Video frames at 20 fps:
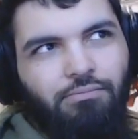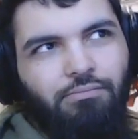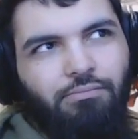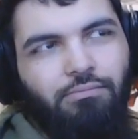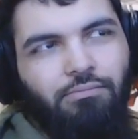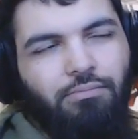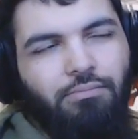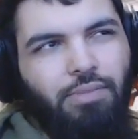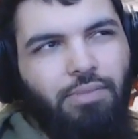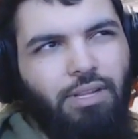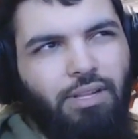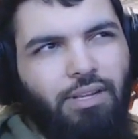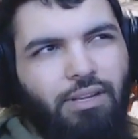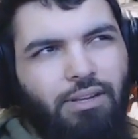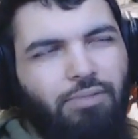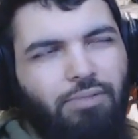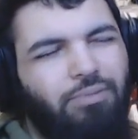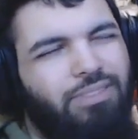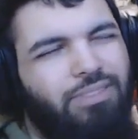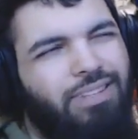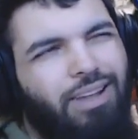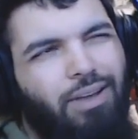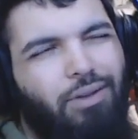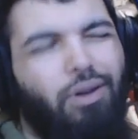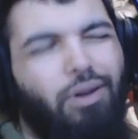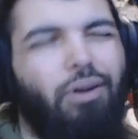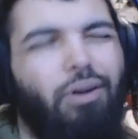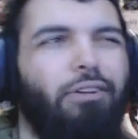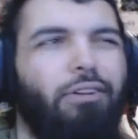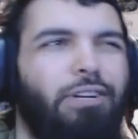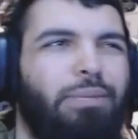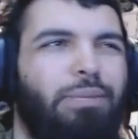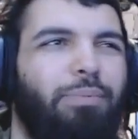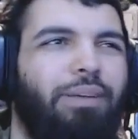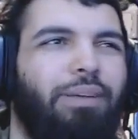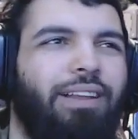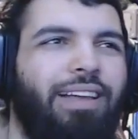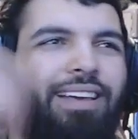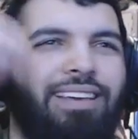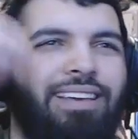well, it's not a curse, but
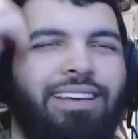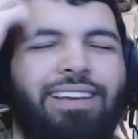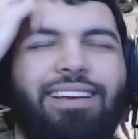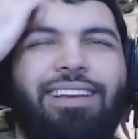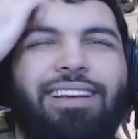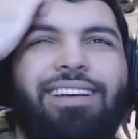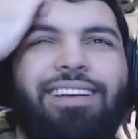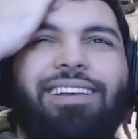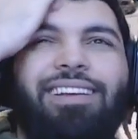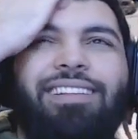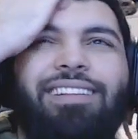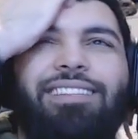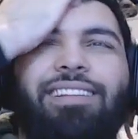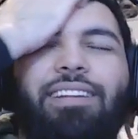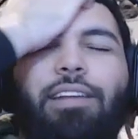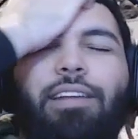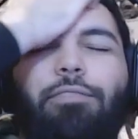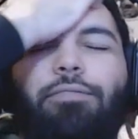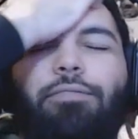like the lifted